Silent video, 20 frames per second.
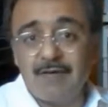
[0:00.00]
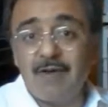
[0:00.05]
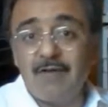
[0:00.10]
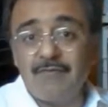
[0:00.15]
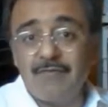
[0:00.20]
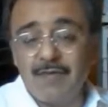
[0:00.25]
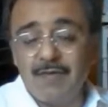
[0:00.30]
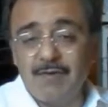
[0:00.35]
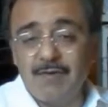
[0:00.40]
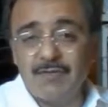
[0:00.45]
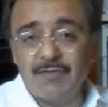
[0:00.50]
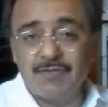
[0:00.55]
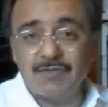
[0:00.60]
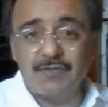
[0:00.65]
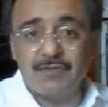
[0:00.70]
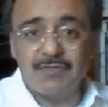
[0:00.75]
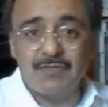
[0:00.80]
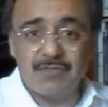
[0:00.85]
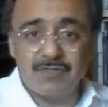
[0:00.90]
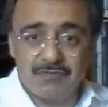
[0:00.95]
great video I
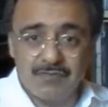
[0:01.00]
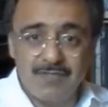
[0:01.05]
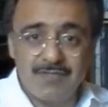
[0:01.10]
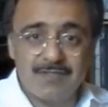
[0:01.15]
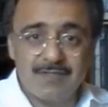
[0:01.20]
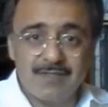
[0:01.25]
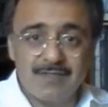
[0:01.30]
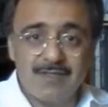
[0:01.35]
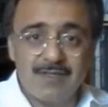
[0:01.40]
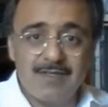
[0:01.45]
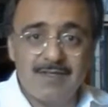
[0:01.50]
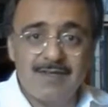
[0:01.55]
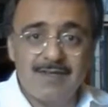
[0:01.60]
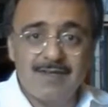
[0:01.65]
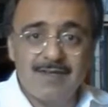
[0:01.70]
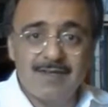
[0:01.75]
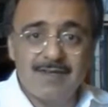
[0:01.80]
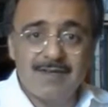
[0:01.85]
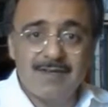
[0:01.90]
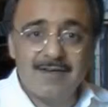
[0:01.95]
saw just recently
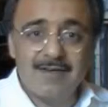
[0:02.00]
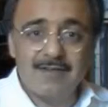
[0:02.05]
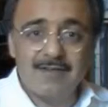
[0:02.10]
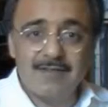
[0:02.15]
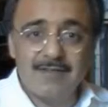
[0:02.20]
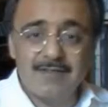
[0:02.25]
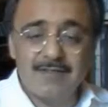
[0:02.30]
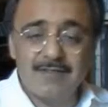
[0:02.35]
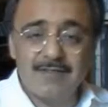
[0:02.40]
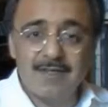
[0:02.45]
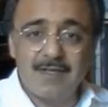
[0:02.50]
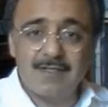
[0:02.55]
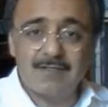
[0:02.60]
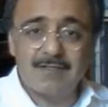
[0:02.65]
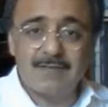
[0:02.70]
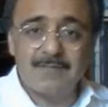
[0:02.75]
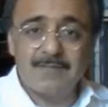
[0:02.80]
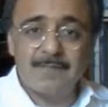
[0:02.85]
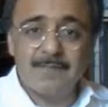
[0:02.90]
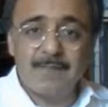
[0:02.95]
on the internet